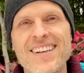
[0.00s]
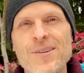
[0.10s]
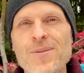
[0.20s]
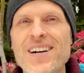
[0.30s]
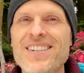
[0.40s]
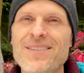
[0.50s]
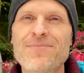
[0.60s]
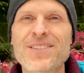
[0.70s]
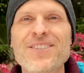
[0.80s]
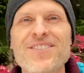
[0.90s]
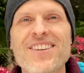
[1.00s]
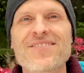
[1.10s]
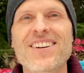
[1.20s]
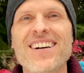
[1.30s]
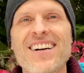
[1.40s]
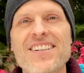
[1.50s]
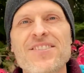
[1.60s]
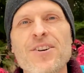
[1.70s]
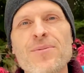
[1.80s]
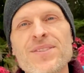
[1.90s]
Welcome to Sun Ra
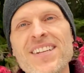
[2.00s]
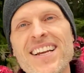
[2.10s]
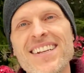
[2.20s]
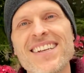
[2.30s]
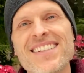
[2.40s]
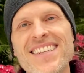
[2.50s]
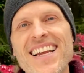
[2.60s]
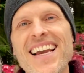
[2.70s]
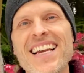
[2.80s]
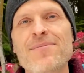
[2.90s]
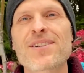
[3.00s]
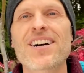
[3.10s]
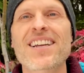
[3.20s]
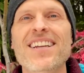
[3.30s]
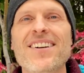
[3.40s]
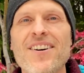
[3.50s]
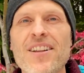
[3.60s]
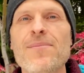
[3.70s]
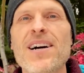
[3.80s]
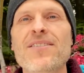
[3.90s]
Artist Homestead. Today I'm talking
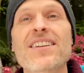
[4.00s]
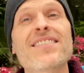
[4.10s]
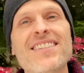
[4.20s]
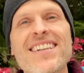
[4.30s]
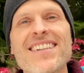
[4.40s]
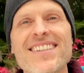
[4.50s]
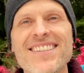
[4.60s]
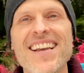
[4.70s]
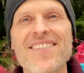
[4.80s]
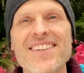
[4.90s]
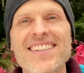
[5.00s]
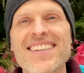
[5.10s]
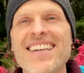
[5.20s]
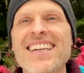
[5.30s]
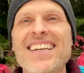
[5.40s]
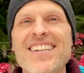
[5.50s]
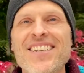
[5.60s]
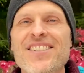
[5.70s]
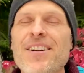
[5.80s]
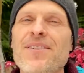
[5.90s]
all about seed saving.
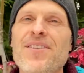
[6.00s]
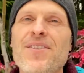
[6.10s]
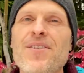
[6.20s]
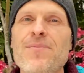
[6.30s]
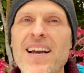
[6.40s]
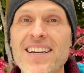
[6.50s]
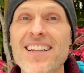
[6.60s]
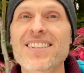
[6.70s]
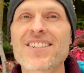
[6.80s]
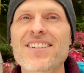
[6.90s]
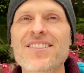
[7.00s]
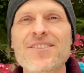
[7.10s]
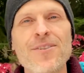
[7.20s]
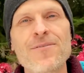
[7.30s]
Going to share with you my collection so